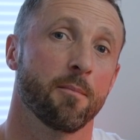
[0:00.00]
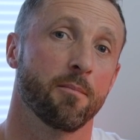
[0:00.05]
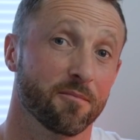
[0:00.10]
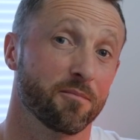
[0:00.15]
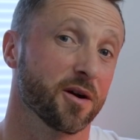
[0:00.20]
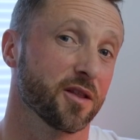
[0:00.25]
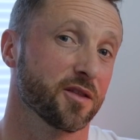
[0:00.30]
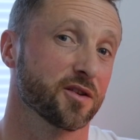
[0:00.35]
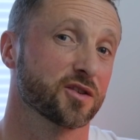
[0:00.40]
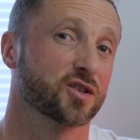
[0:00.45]

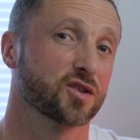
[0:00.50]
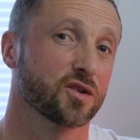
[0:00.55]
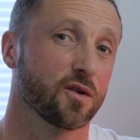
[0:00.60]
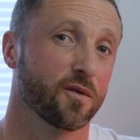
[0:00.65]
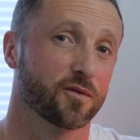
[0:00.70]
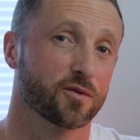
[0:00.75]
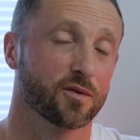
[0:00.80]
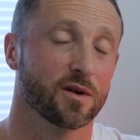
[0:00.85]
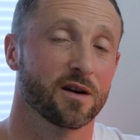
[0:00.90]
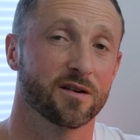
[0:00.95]
but the
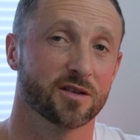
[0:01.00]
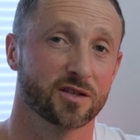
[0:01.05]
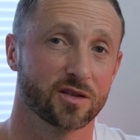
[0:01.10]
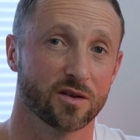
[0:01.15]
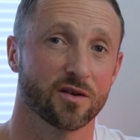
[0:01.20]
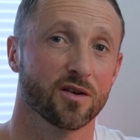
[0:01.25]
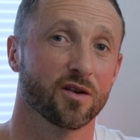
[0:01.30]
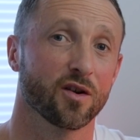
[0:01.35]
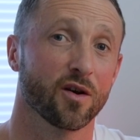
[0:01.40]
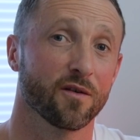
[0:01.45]
software is
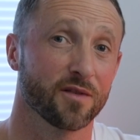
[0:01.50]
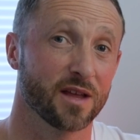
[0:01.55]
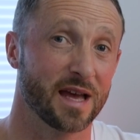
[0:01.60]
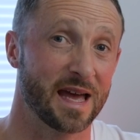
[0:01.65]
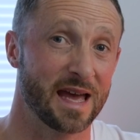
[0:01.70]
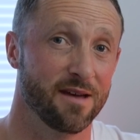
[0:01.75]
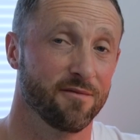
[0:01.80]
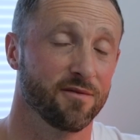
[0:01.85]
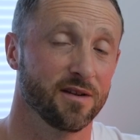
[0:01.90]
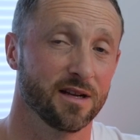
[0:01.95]
doing a lot of the
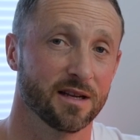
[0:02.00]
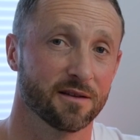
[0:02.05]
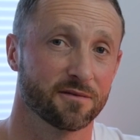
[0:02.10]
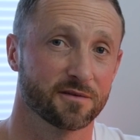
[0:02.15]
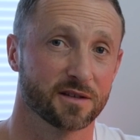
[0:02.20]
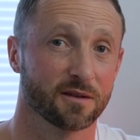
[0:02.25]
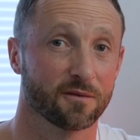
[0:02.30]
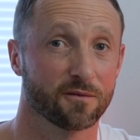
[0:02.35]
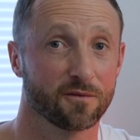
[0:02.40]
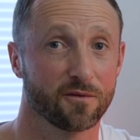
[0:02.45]
heavy
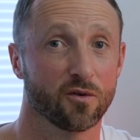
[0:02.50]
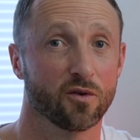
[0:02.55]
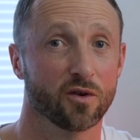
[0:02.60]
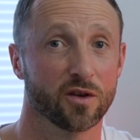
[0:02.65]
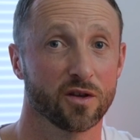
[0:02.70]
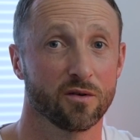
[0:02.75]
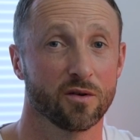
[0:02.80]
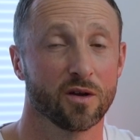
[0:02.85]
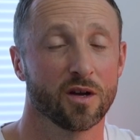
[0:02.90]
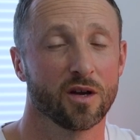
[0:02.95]
lifting for
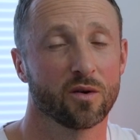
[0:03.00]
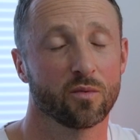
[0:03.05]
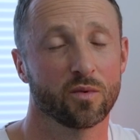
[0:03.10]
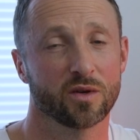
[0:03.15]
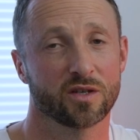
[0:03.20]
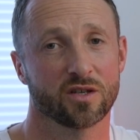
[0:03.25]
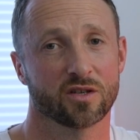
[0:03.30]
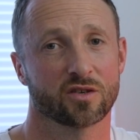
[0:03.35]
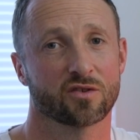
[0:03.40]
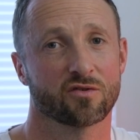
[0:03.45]
you,
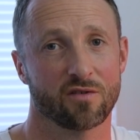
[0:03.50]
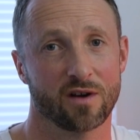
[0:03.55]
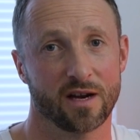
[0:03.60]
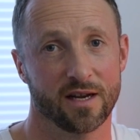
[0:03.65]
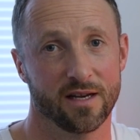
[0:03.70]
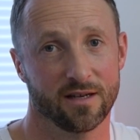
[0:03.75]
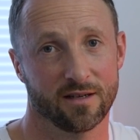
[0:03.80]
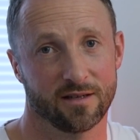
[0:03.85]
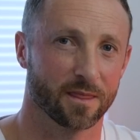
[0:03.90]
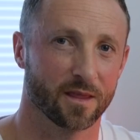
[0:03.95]
which is
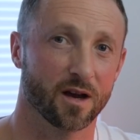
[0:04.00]
great.